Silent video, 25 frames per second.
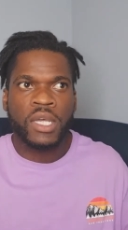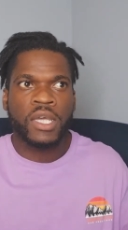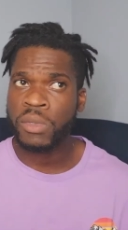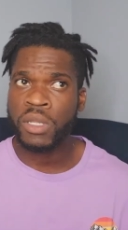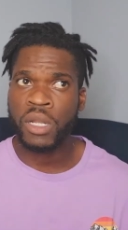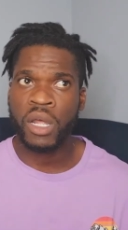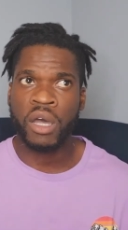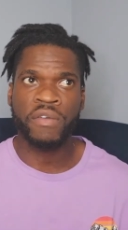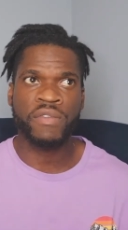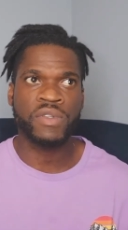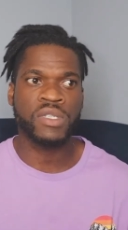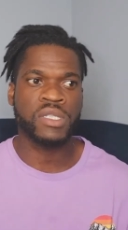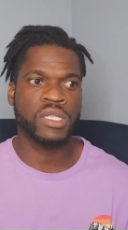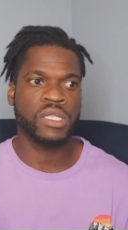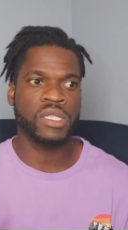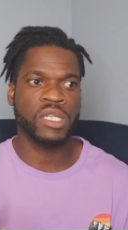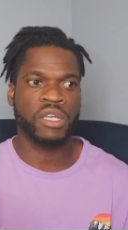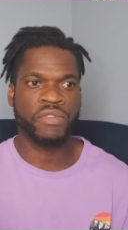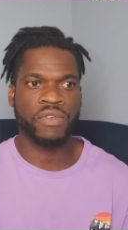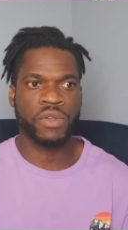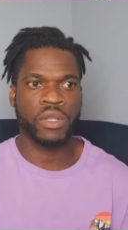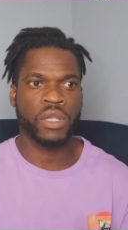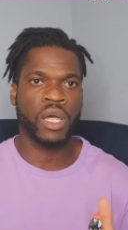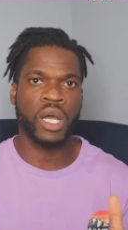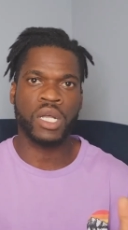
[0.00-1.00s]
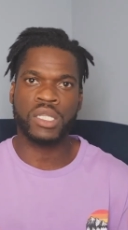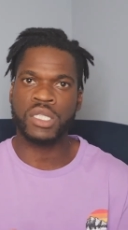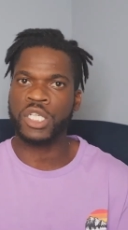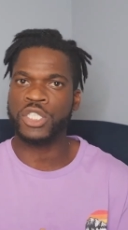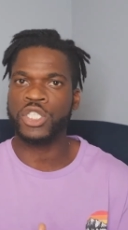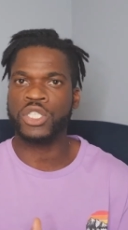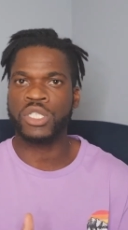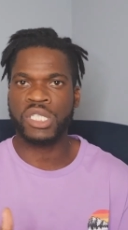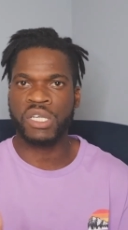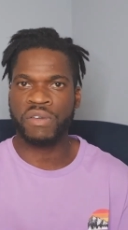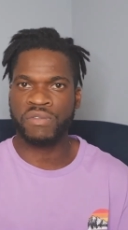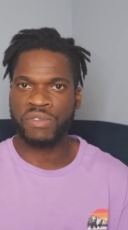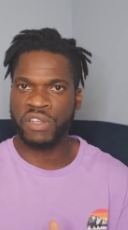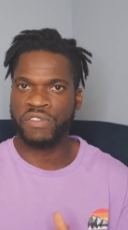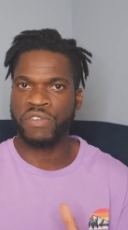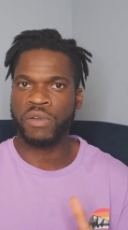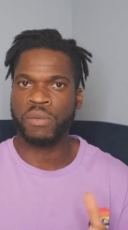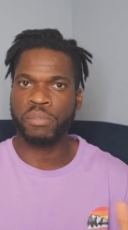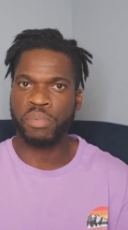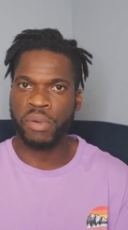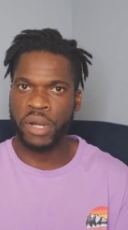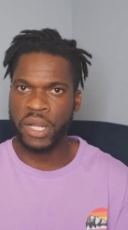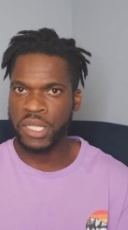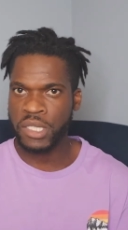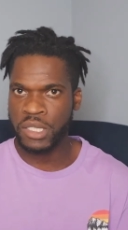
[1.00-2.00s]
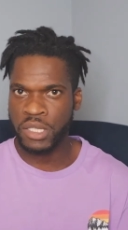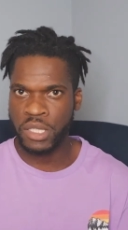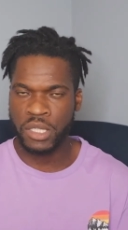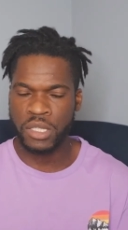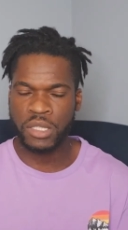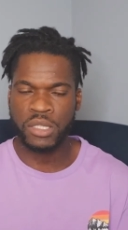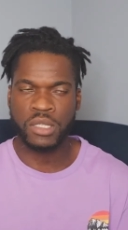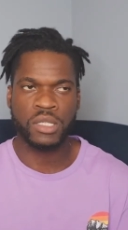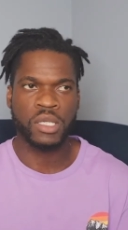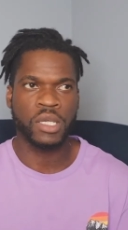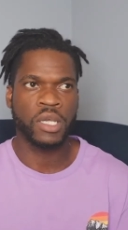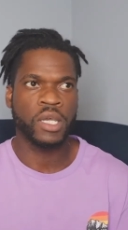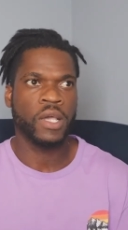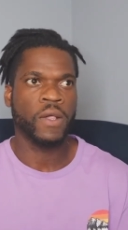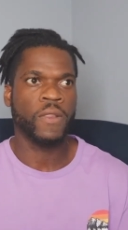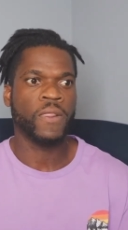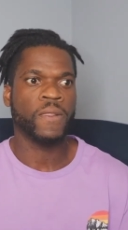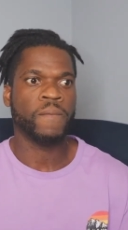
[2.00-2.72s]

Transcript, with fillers: I mean, obviously different locticians have different prices,